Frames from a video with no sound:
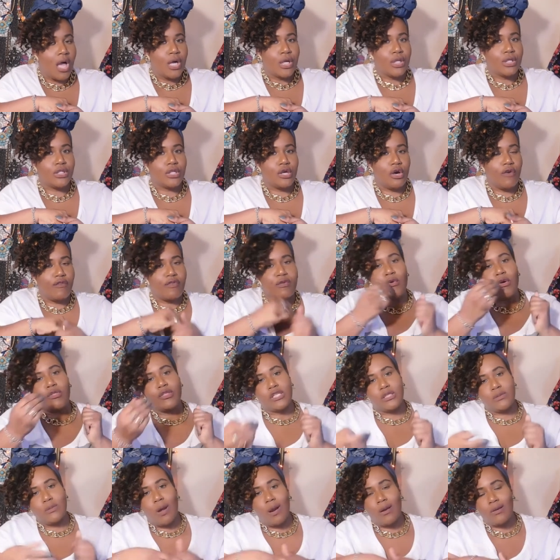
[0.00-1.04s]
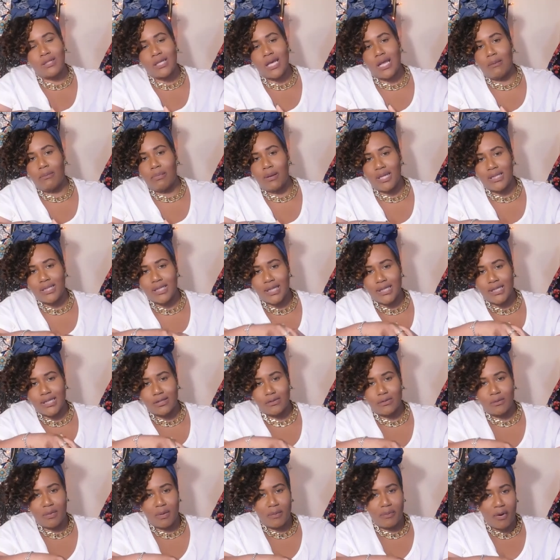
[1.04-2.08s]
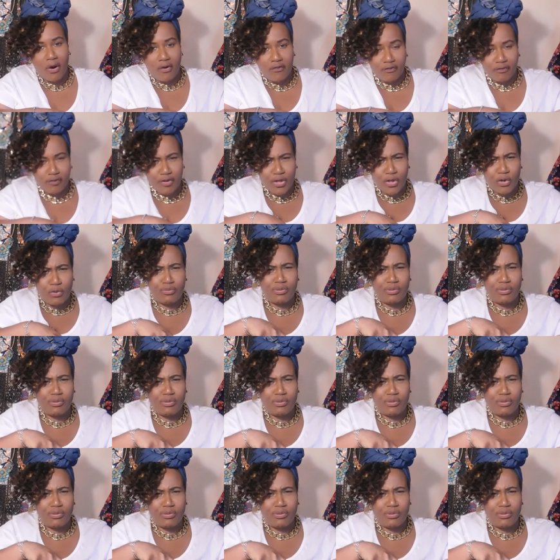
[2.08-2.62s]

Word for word: So if you're on the smaller side of plus size, this would be perfect for you.